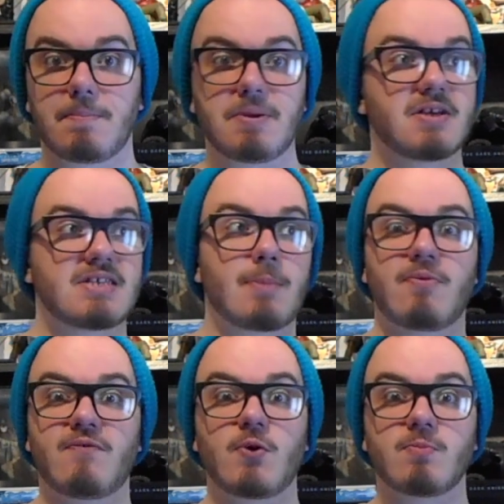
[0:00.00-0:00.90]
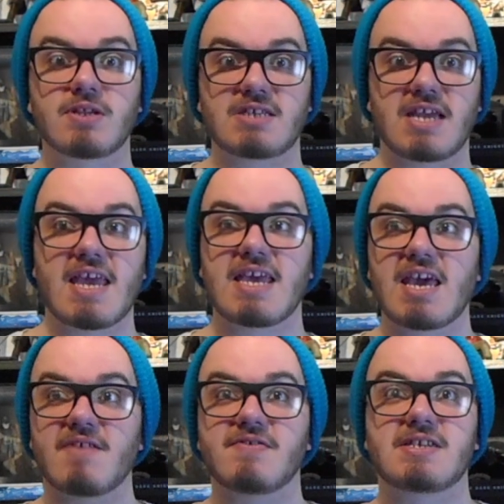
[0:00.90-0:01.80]
because that performance that he
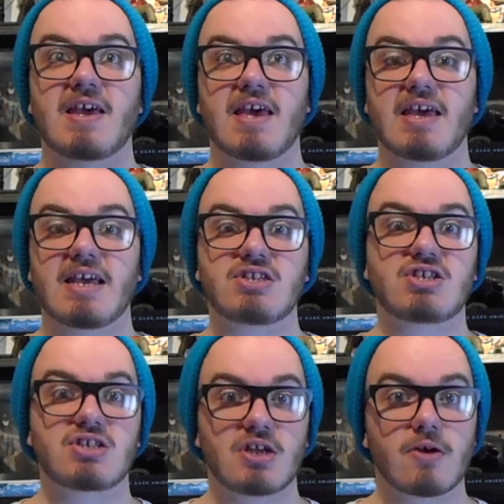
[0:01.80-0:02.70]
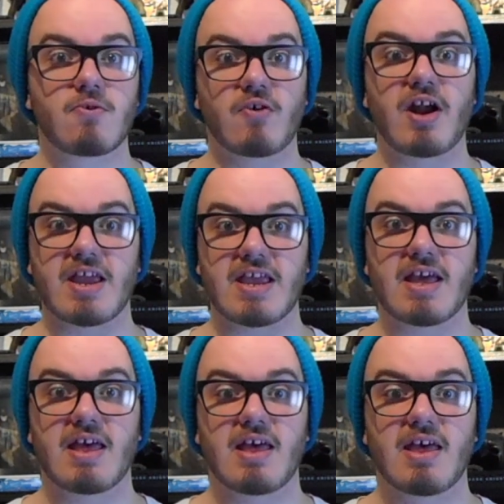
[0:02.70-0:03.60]
gives is so
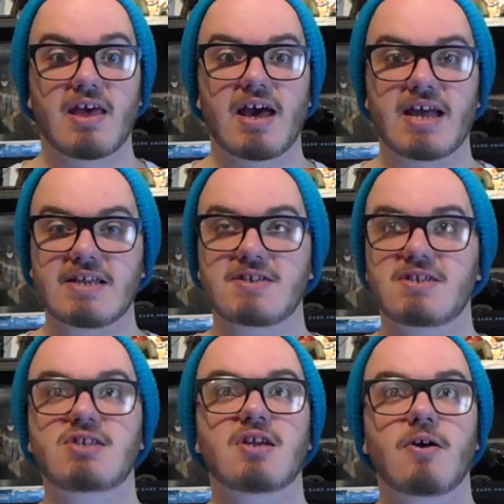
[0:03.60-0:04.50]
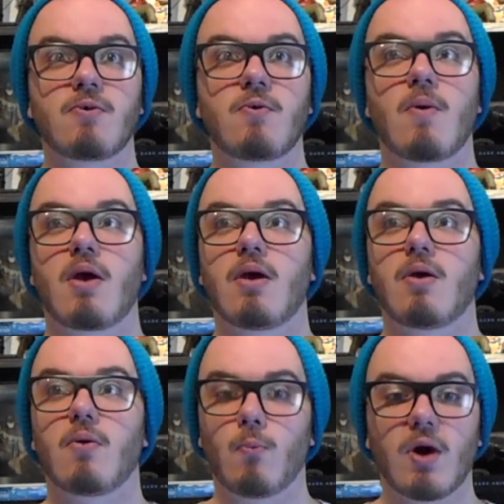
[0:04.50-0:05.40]
great, and it's so
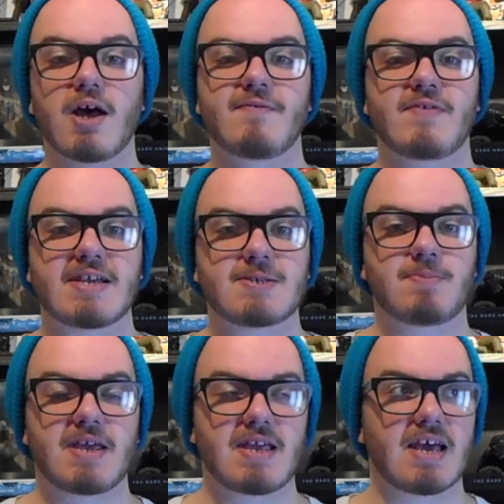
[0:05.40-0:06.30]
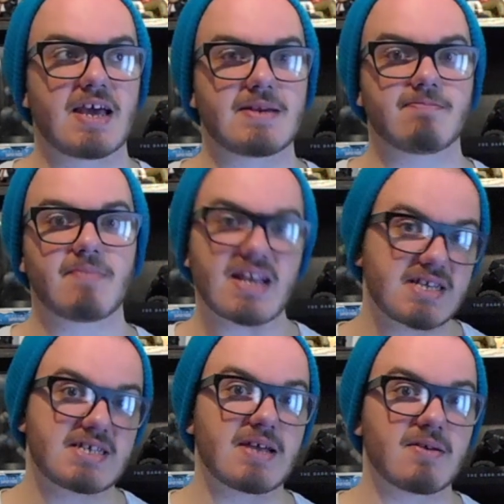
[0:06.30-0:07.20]
worthy as being, and
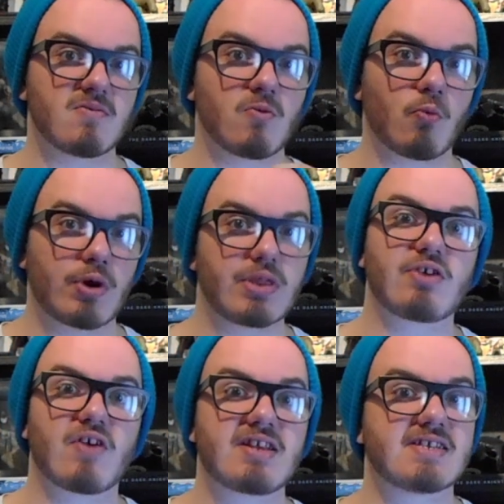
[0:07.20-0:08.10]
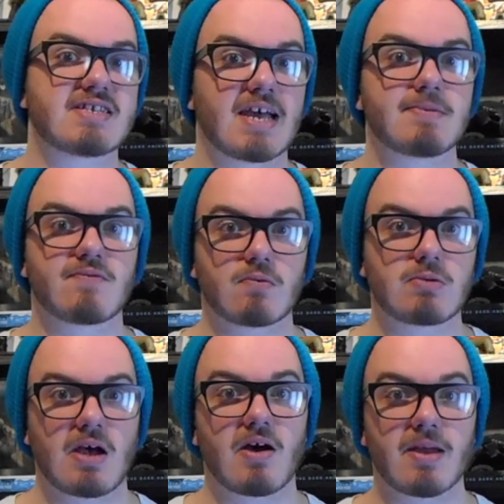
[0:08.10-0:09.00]
makes it one of the greatest games of all
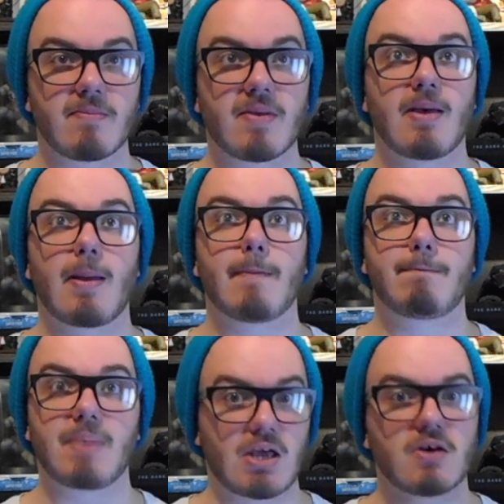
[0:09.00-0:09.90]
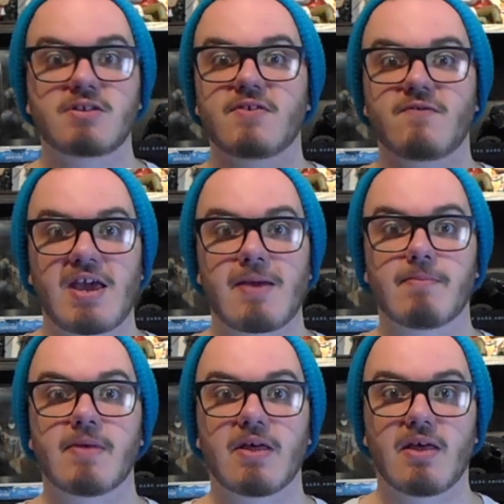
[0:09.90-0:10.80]
time because of
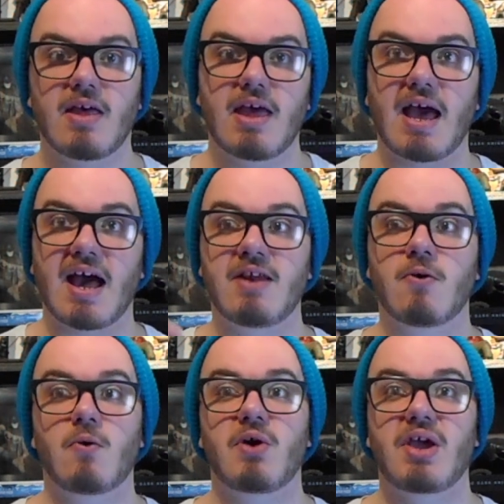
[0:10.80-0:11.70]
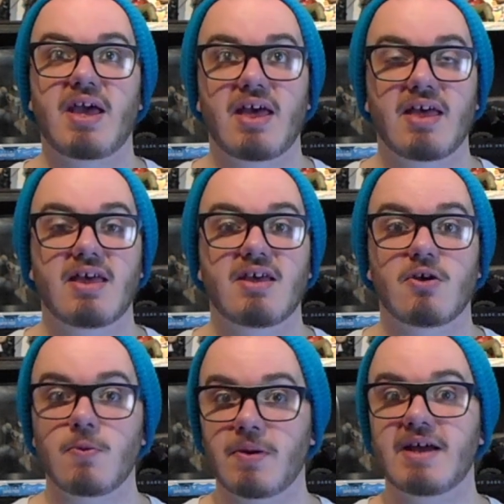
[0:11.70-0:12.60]
him. And Hoyt,
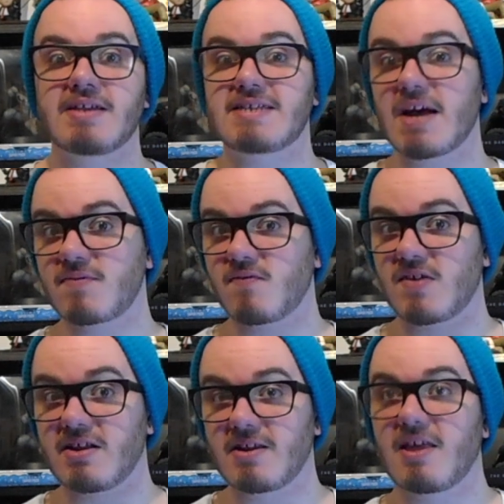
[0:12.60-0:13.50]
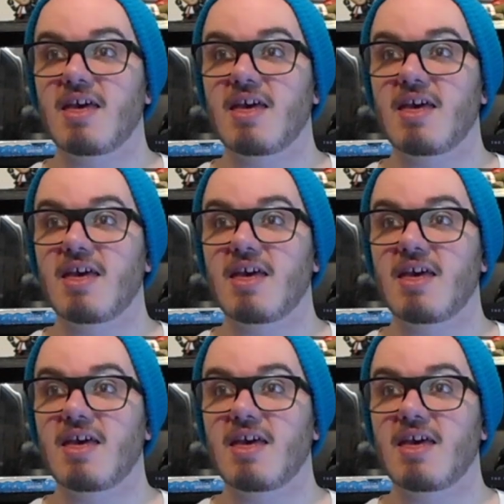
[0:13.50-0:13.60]
who plays the other villain,